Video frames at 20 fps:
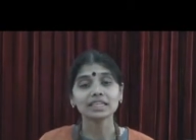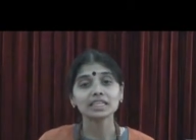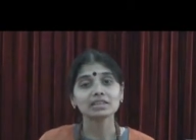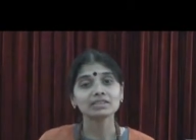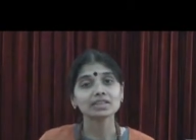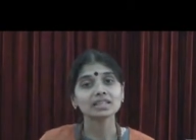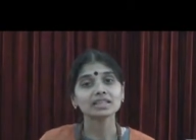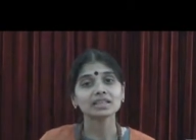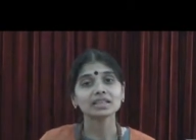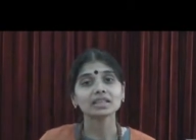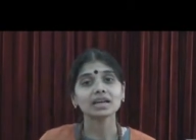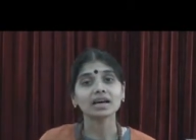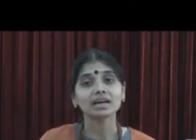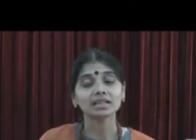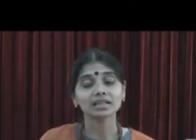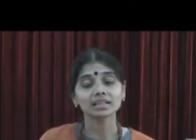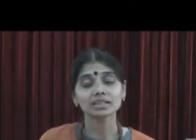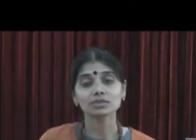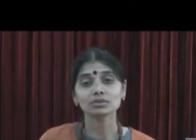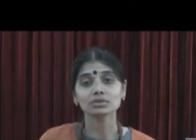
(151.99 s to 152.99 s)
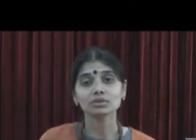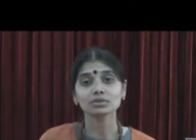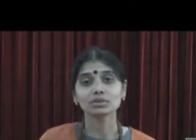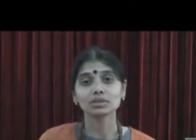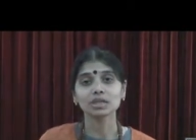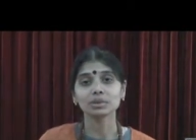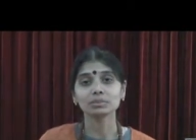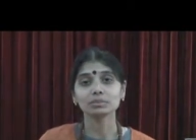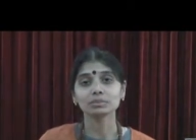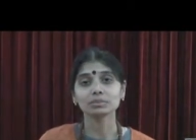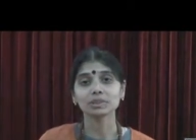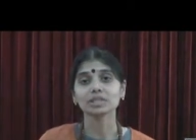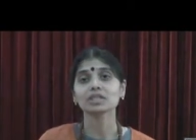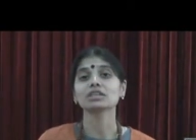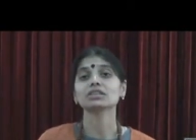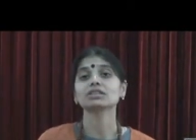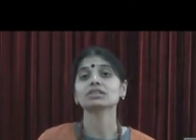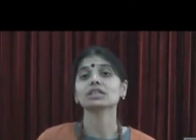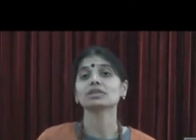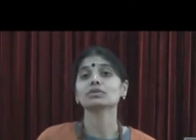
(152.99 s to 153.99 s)
Even that hug used to come
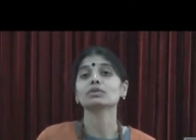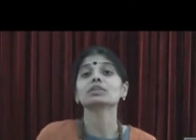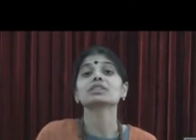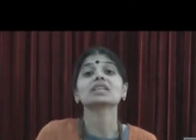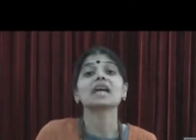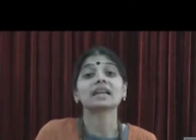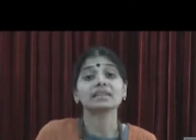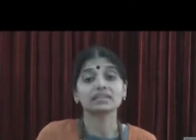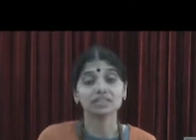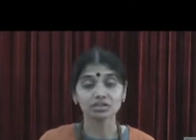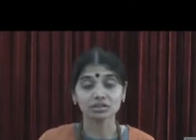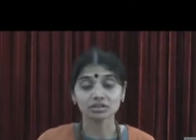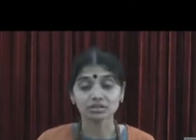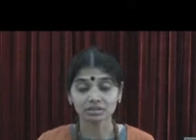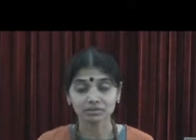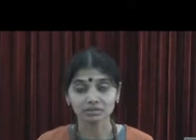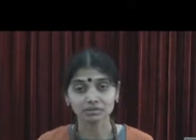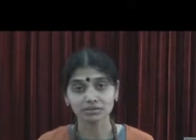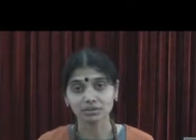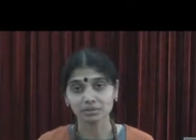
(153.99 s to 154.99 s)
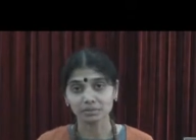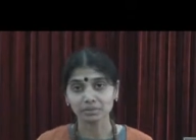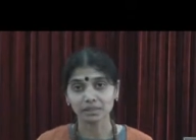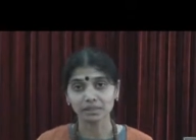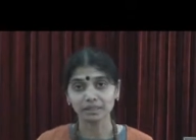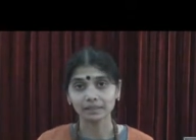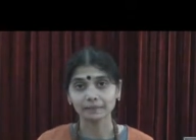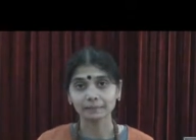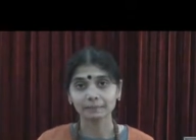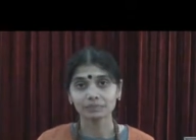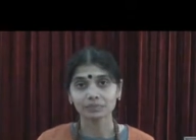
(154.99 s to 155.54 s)
because he wants attention from me.